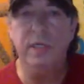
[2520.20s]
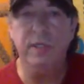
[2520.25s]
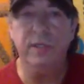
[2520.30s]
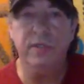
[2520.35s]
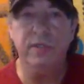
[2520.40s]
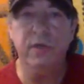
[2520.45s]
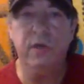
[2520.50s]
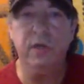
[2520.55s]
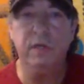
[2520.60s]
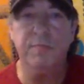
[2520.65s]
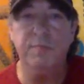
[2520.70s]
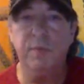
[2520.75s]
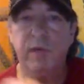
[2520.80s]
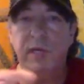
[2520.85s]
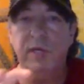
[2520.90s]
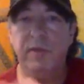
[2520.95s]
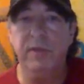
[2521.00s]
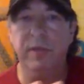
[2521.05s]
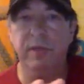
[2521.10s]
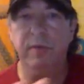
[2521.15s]
in the dark
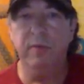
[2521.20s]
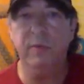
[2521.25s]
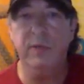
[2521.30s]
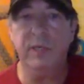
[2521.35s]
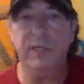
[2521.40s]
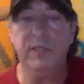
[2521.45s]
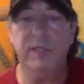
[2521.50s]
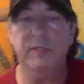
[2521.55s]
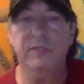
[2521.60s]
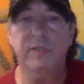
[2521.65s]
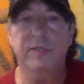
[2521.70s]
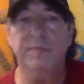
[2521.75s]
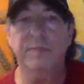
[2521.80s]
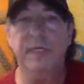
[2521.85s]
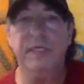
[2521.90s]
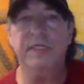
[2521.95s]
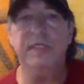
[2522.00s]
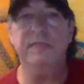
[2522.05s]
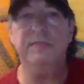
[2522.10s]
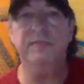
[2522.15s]
brown, where there's a mix